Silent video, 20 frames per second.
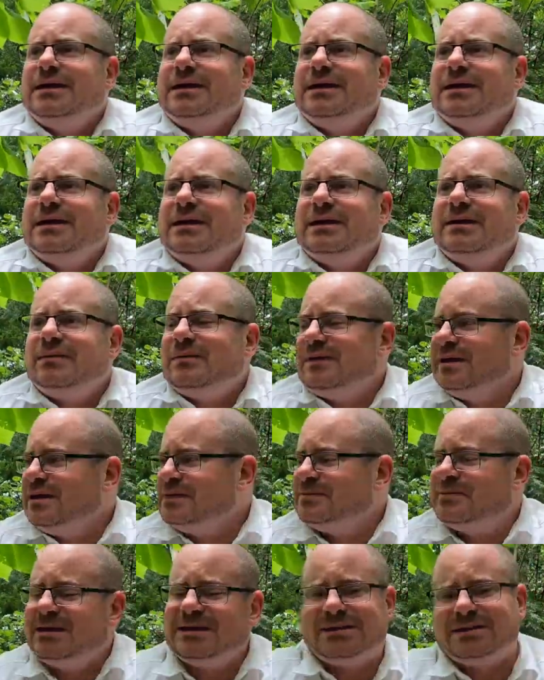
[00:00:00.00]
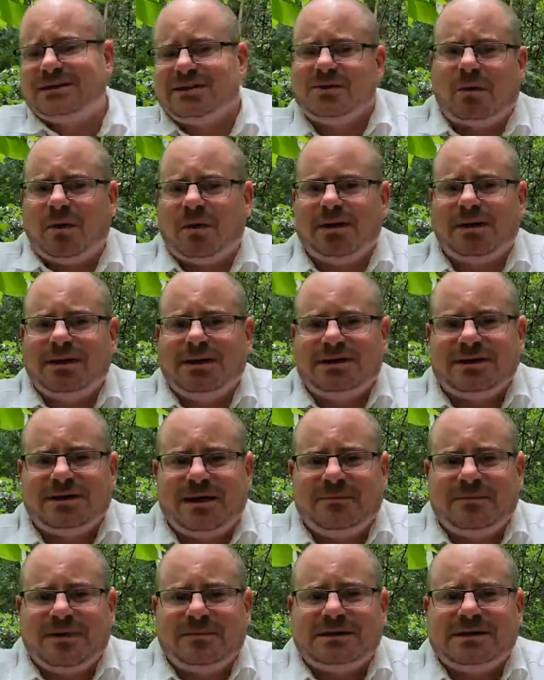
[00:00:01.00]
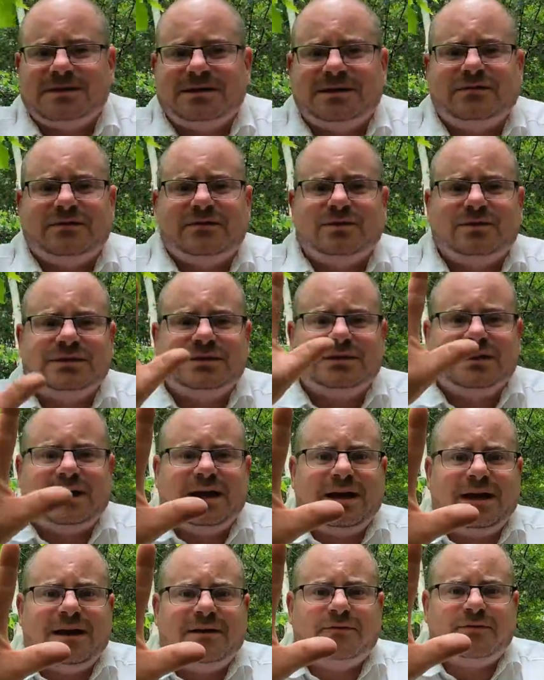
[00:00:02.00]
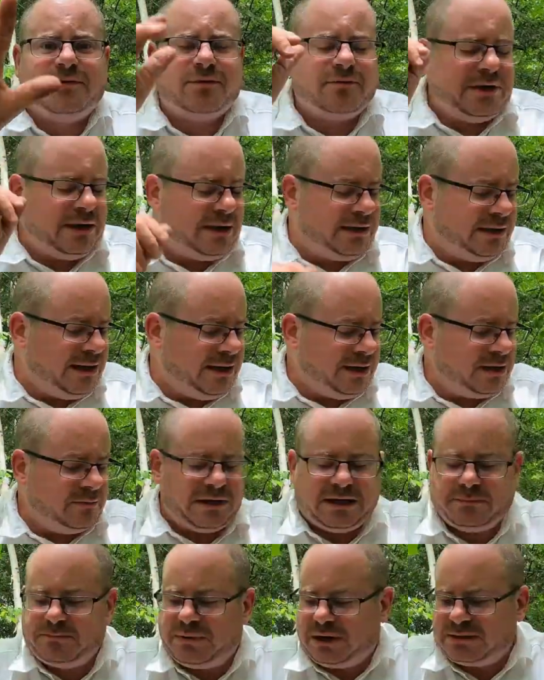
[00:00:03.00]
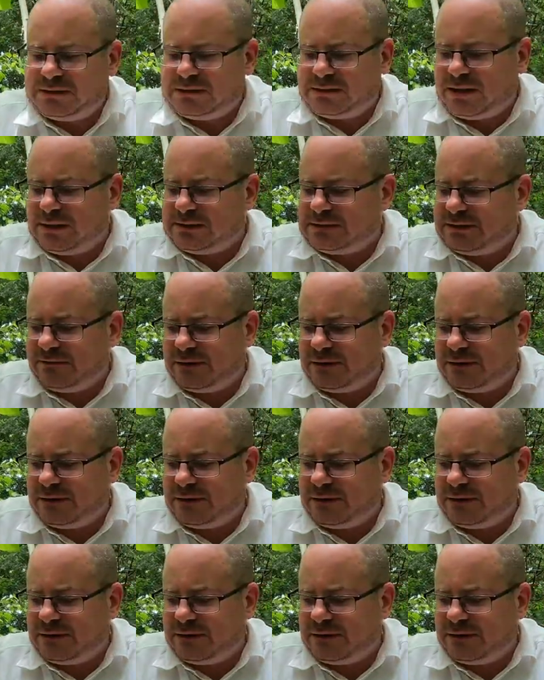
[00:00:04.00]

While I spend a little quality time by myself in the woods, I have three Canadian-made bucksaws.